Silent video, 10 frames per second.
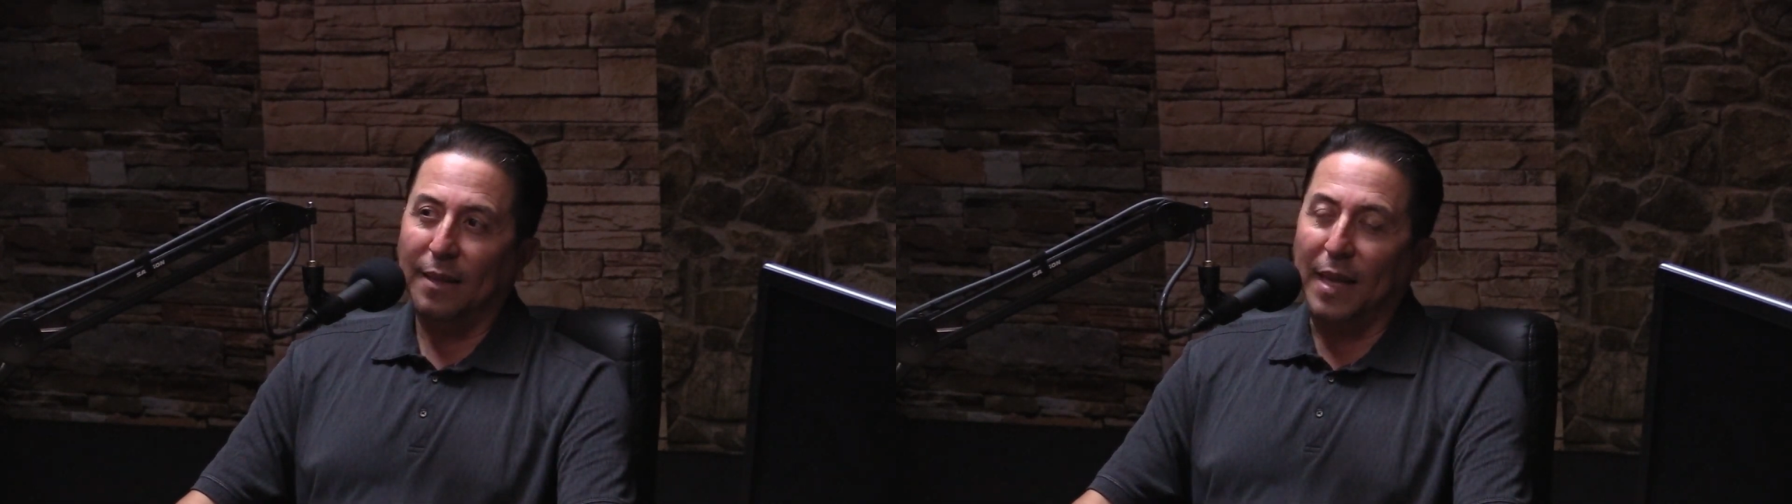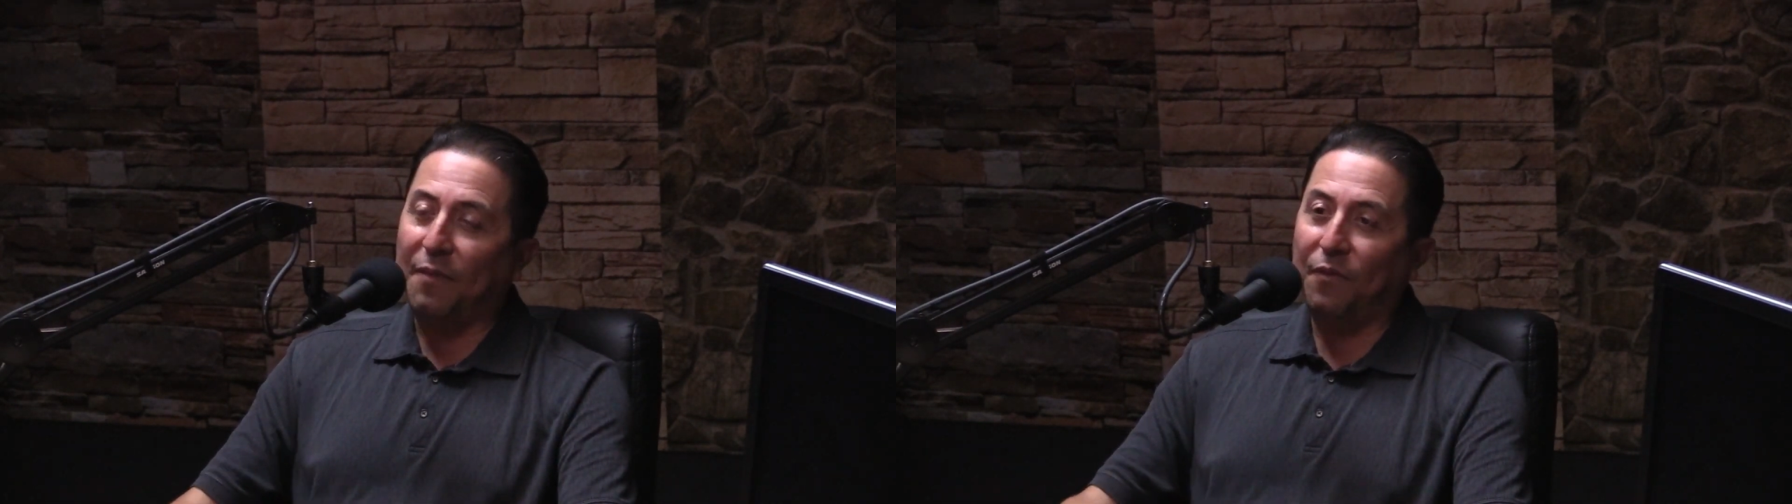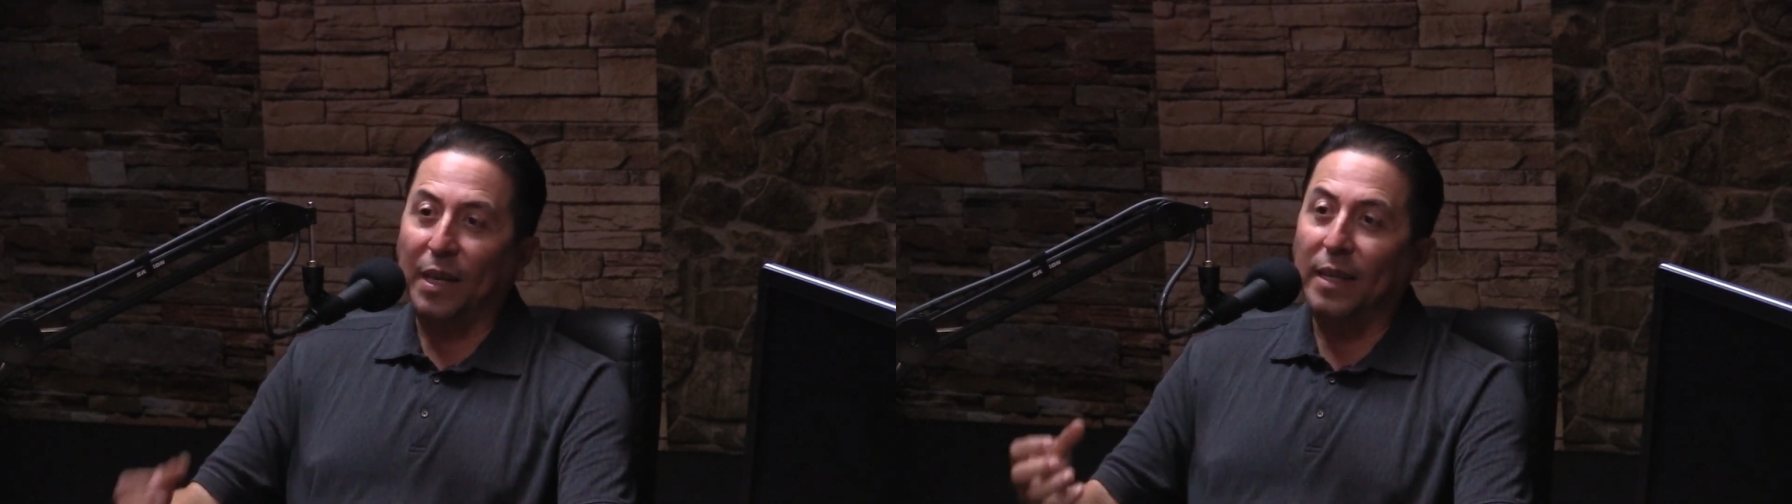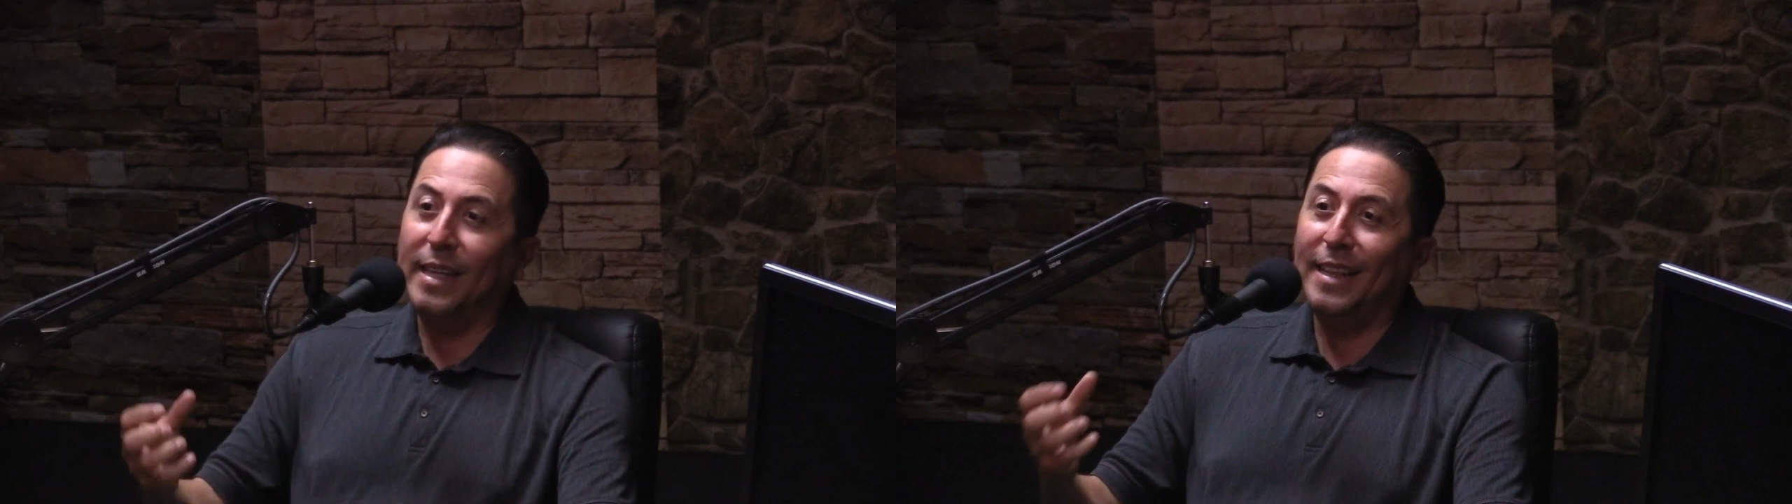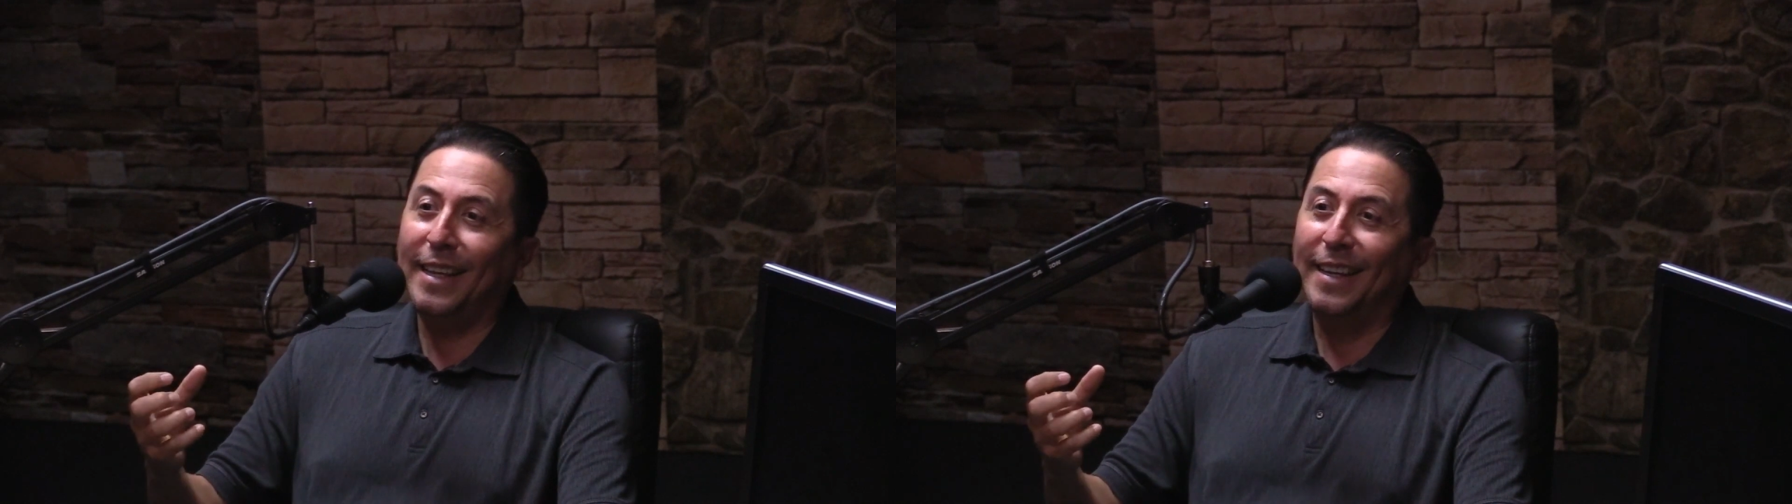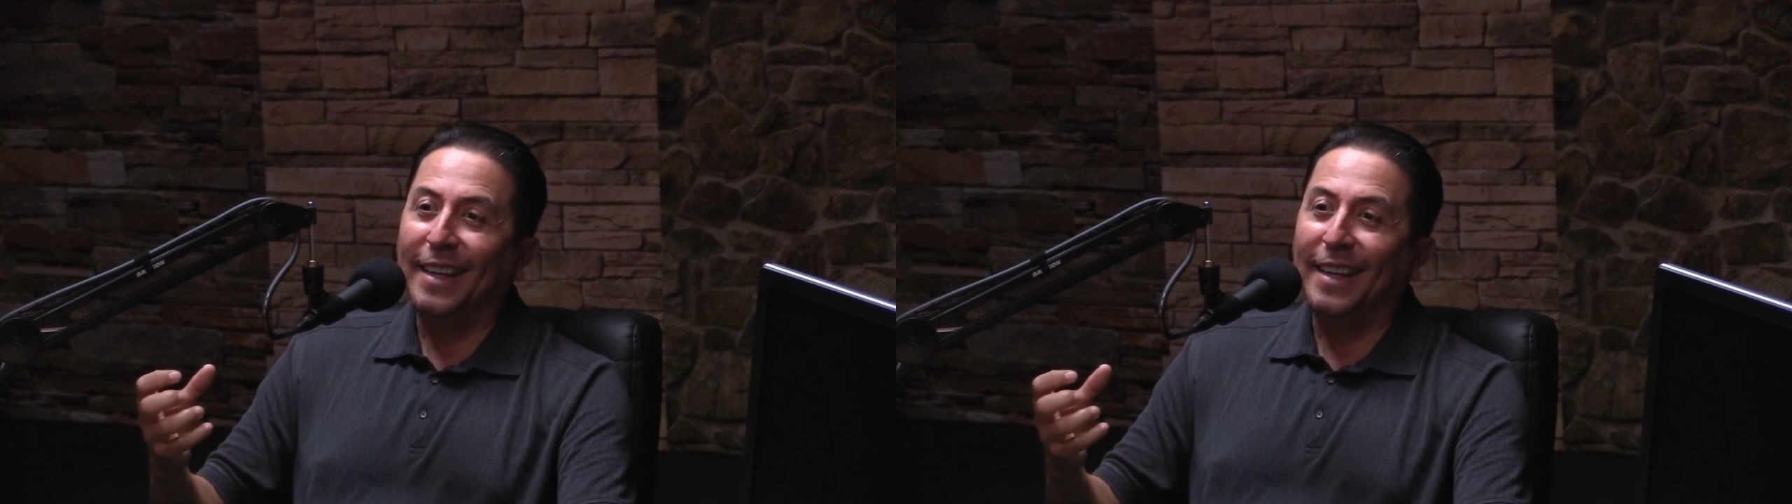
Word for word: That feeling